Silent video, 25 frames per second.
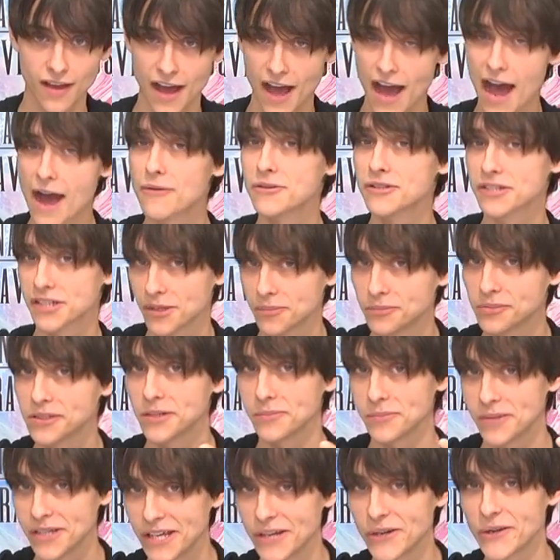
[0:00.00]
I was a
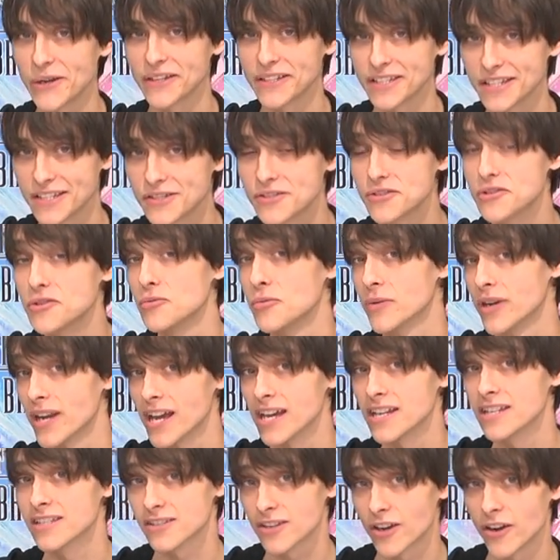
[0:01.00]
complete beginner at this too when
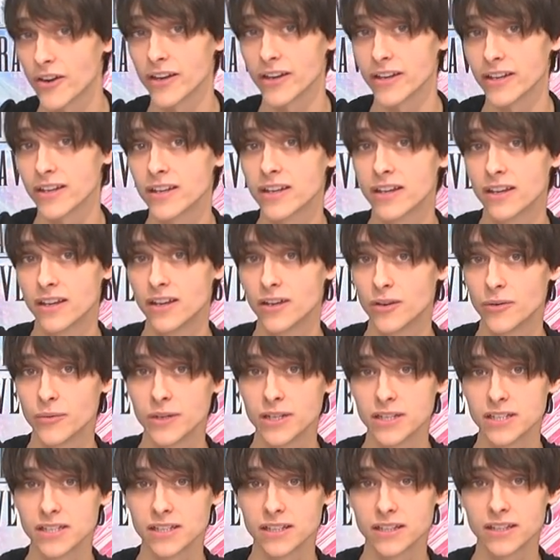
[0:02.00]
I started
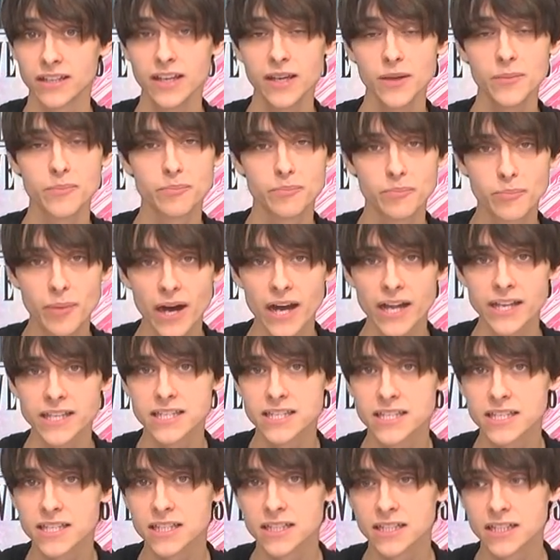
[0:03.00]
recently,
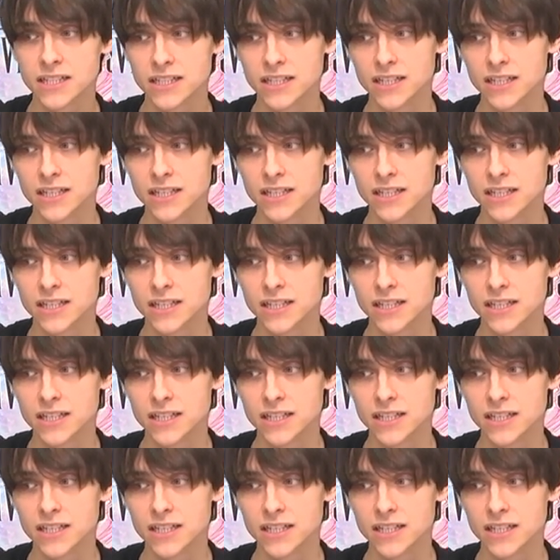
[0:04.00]
but